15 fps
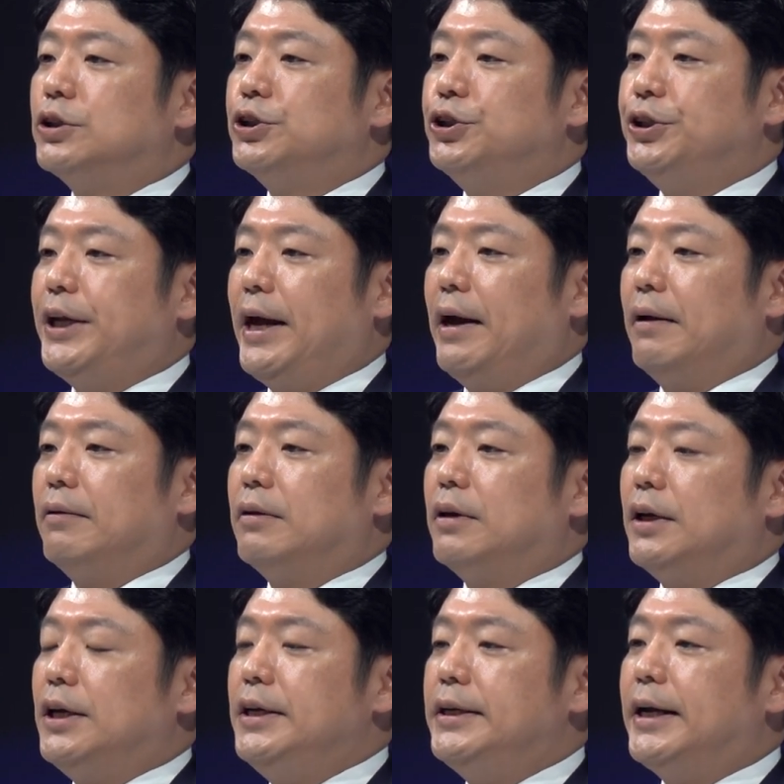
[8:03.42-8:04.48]
Next,
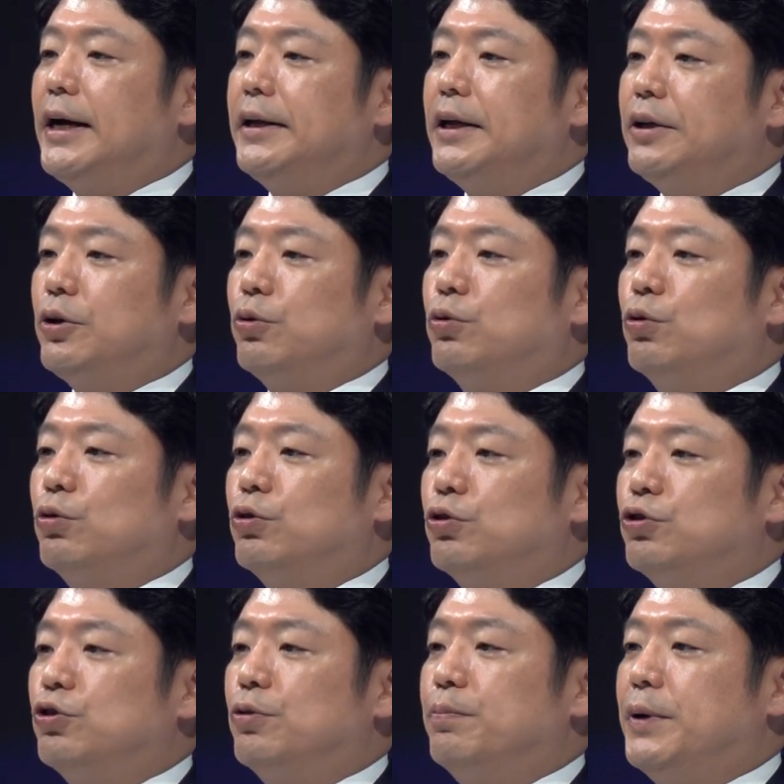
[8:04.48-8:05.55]
let's take a look at the
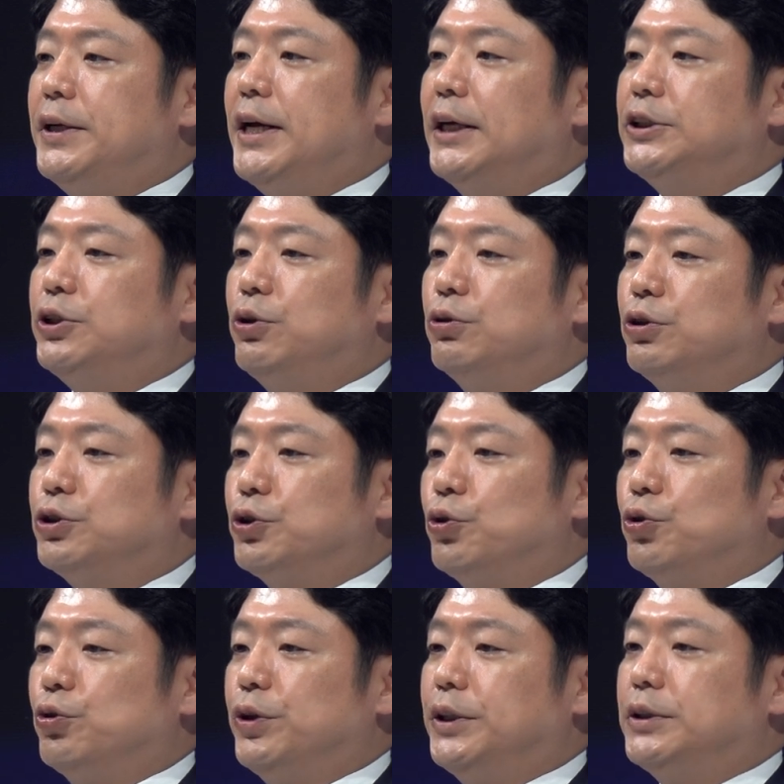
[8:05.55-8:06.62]
state of the internet
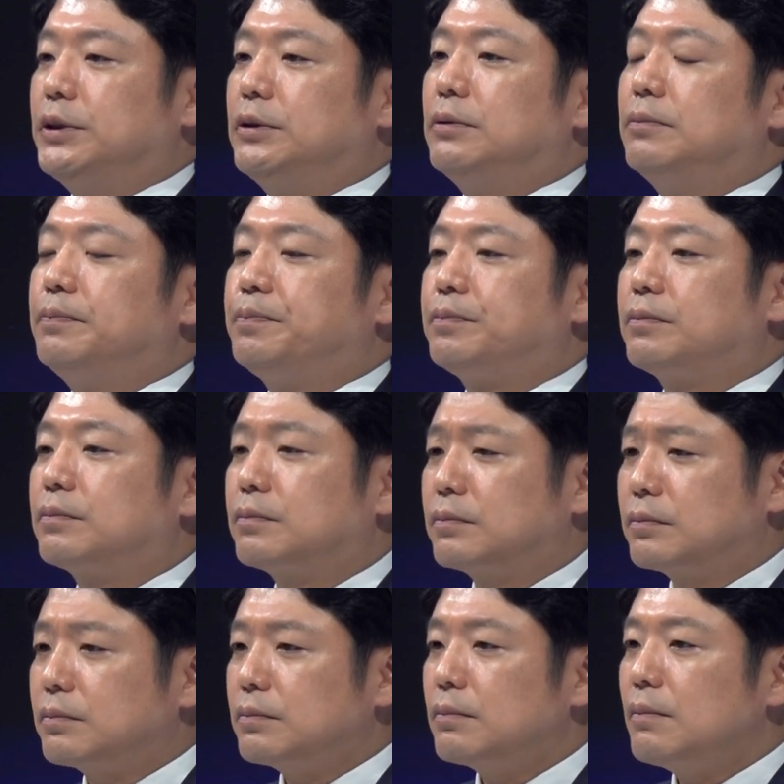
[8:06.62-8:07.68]
advertising and
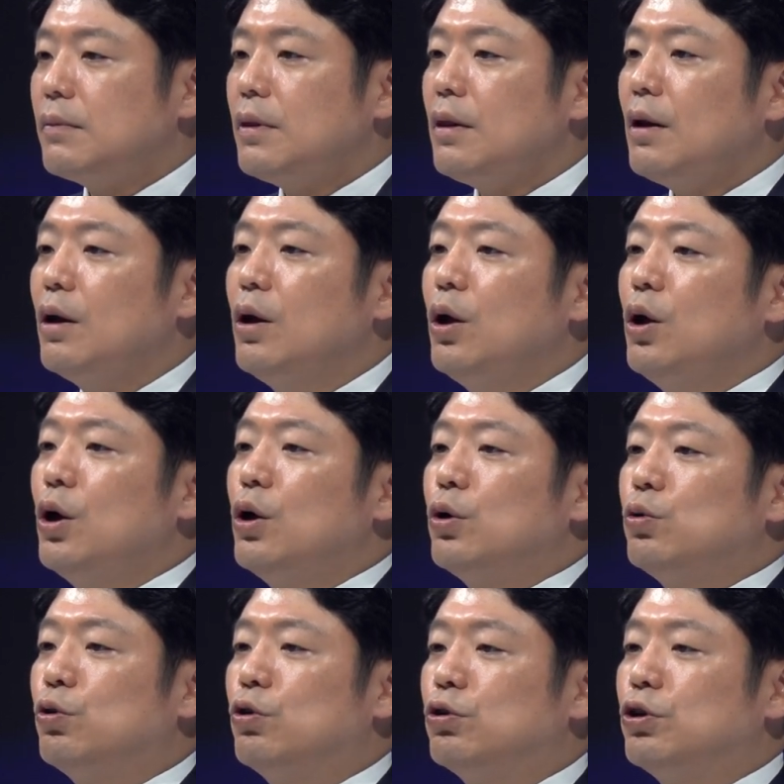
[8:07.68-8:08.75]
media business.
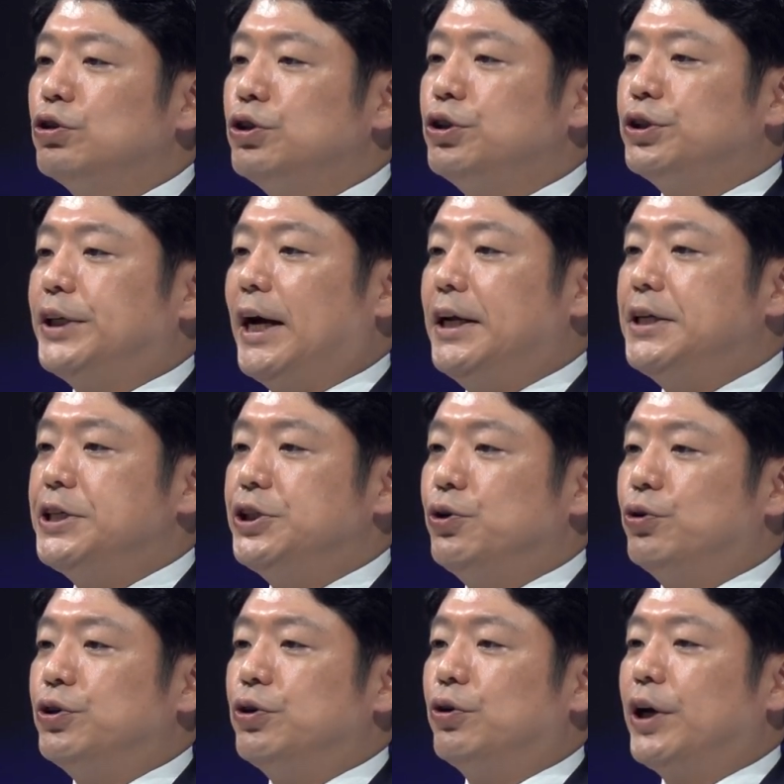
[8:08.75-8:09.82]

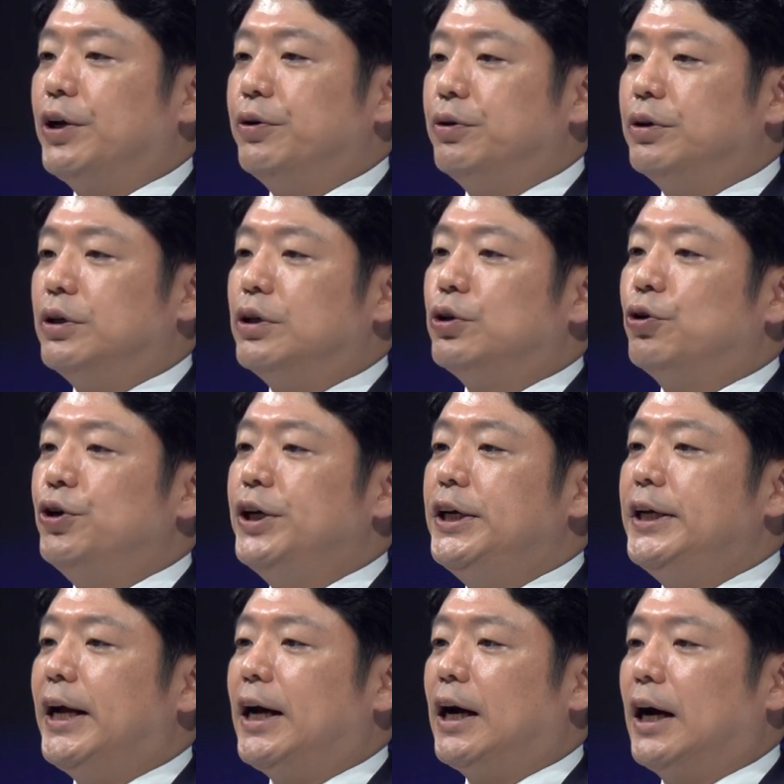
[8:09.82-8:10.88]
Due to a decline in
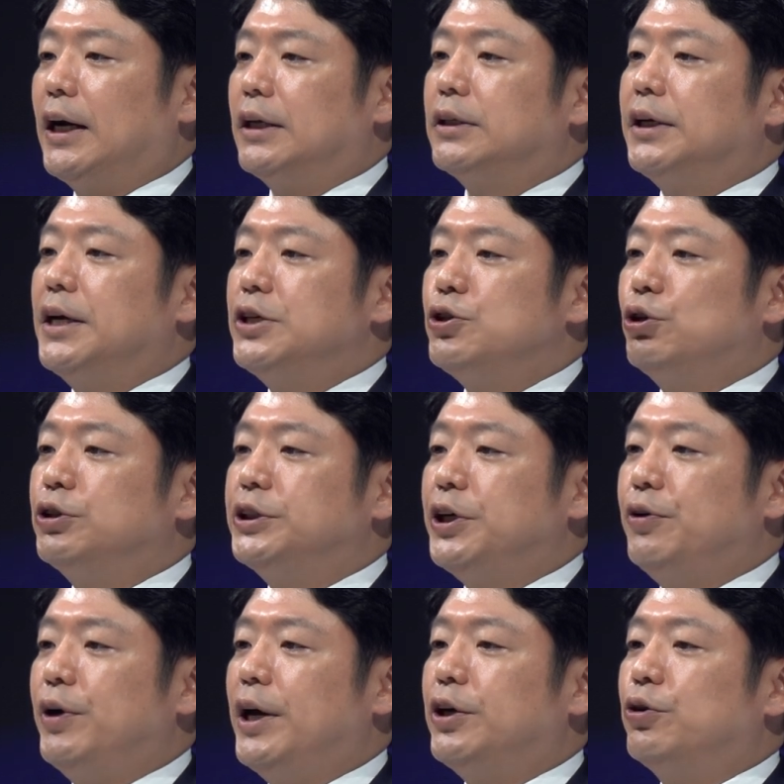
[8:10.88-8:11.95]
transaction volume in the
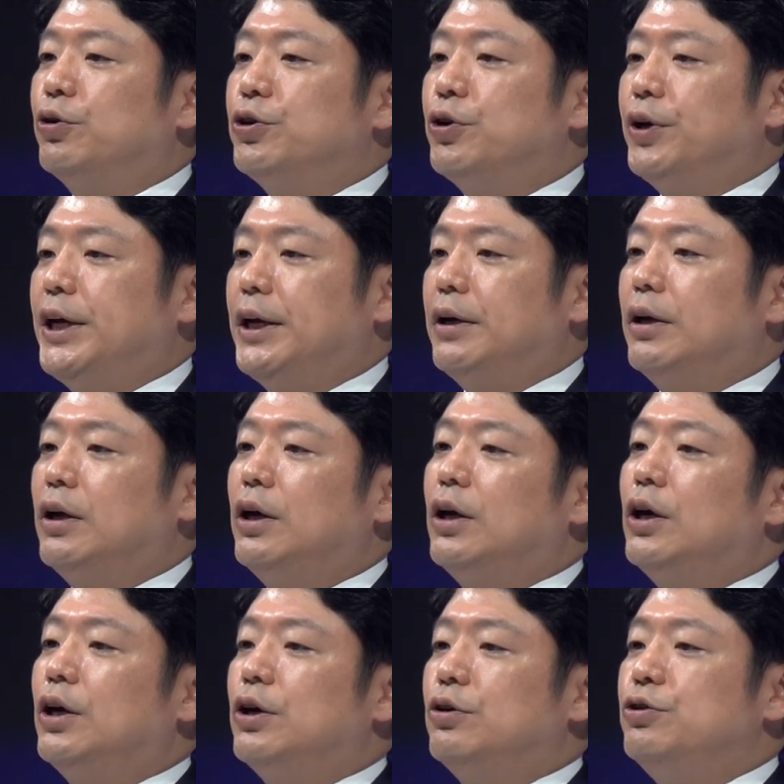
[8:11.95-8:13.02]
advertising agency
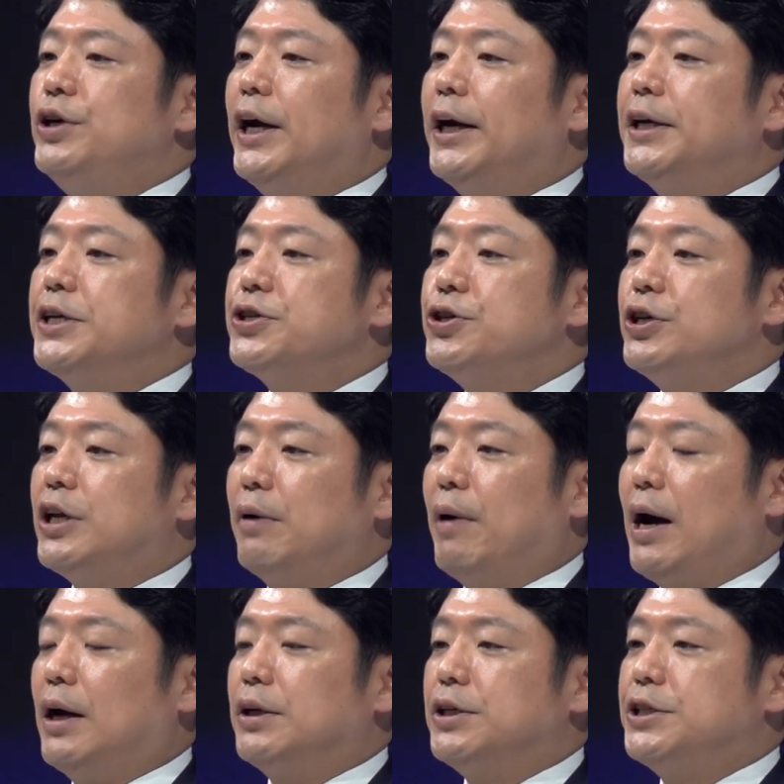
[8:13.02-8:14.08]
business,
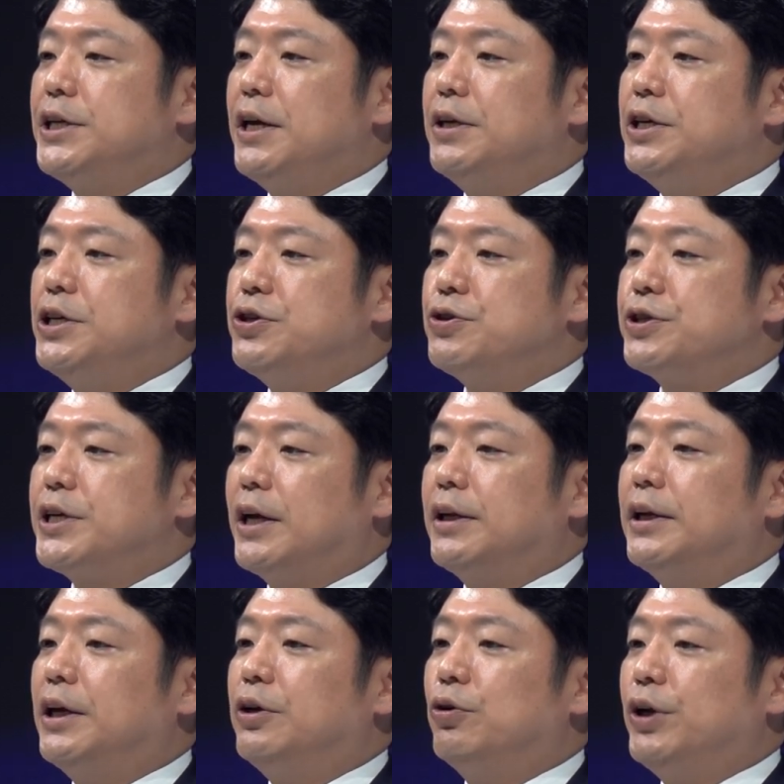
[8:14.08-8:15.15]
revenue has been trending
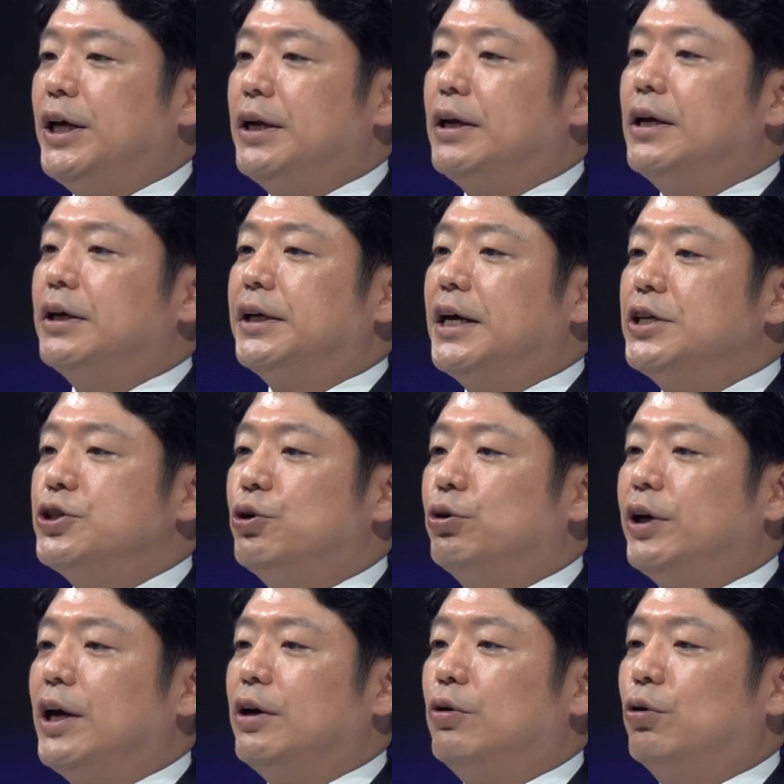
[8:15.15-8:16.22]
downward since
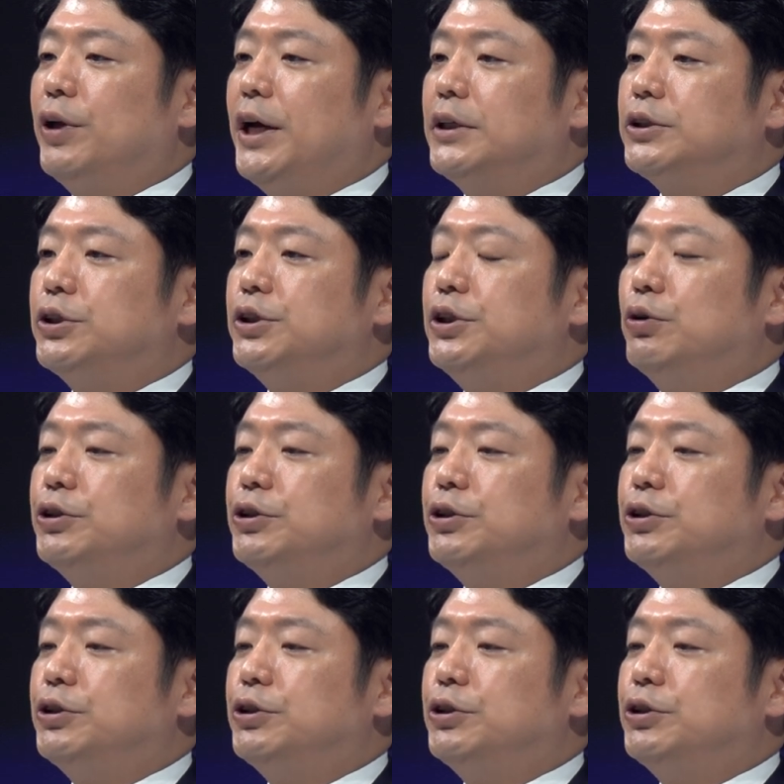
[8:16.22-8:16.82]
2023.